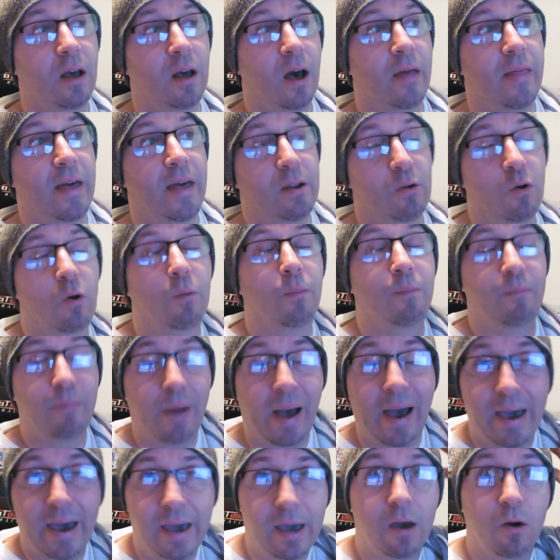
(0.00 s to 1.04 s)
and then or
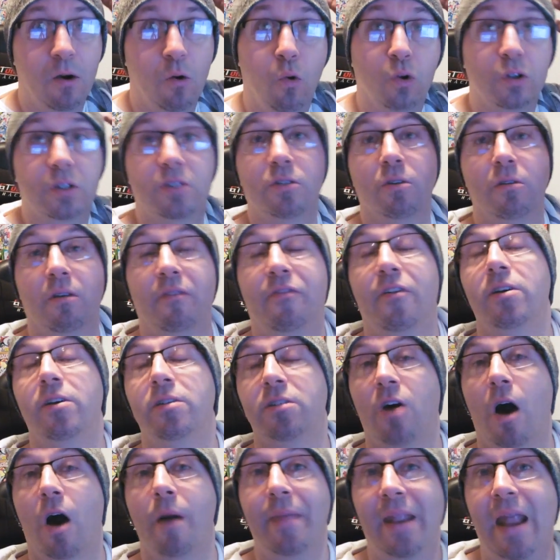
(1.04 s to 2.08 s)
pay order sort of the
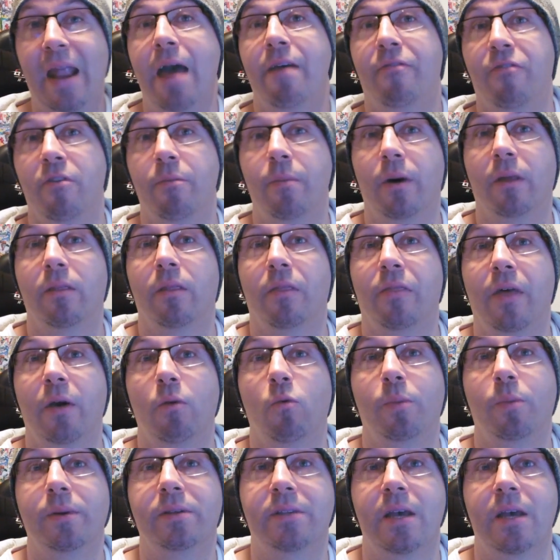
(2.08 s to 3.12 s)
first time, then every month they
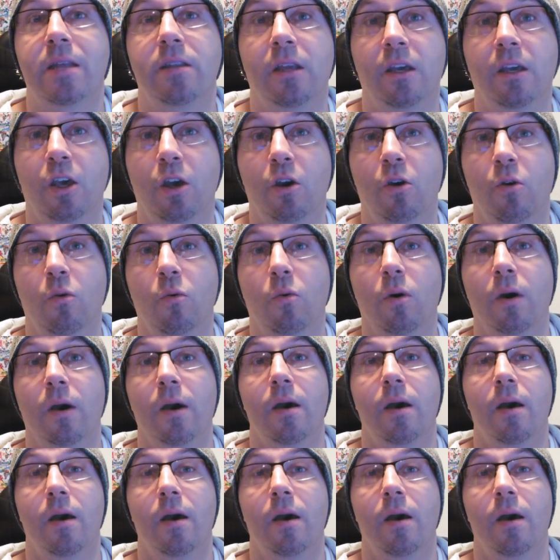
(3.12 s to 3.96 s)
will be sending you